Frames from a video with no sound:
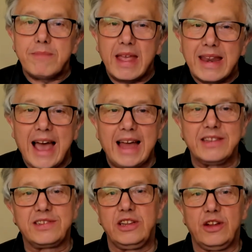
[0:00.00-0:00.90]

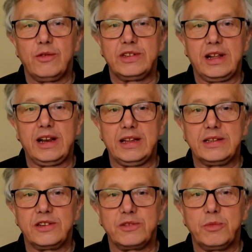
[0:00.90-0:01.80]
enhancing your
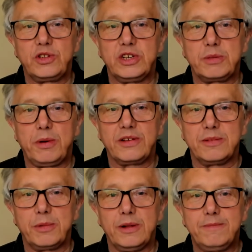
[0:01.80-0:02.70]
resilience as much as
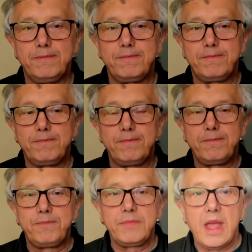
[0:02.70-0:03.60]
possible.
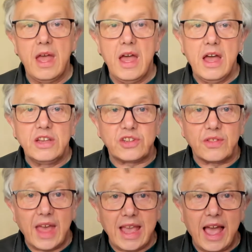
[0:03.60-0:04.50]
So
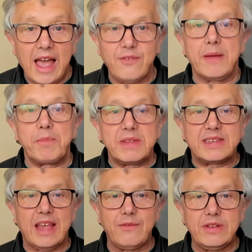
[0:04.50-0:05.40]
there you have it,
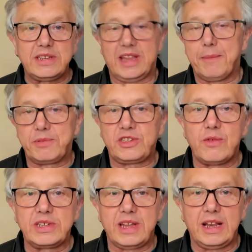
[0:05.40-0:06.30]
seven steps to
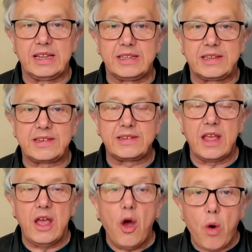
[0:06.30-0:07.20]
resilience.
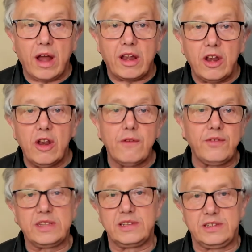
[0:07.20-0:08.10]
What I'd love
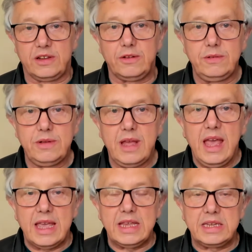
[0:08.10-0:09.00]
you to do
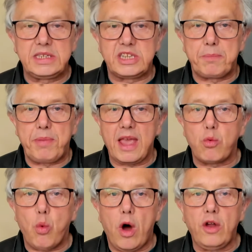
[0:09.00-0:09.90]
is to pick
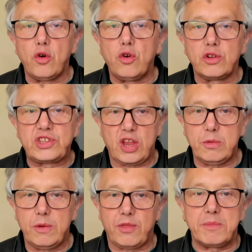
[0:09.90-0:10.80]
one or
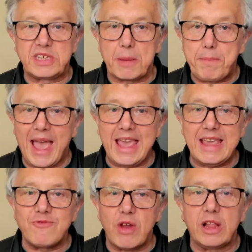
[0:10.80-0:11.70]
two of them to
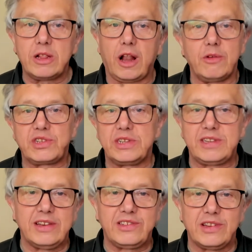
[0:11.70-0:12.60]
pay real close
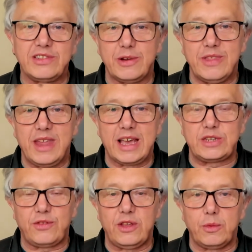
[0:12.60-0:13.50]
attention to in the
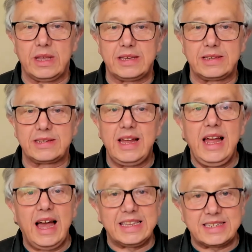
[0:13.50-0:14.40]
next few weeks
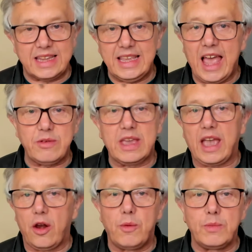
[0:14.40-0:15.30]
and see how you
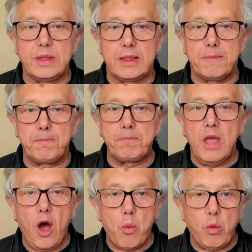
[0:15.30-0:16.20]
get on with them.
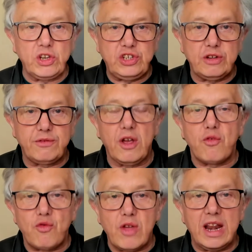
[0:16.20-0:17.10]
And once you've
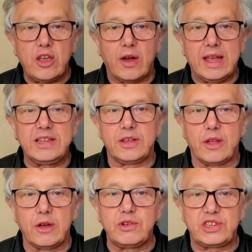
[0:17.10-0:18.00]
really got into
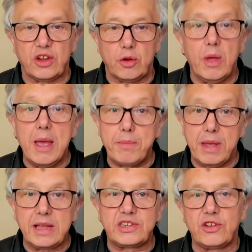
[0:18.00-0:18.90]
those two,
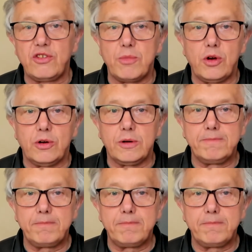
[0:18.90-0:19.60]
pick two more.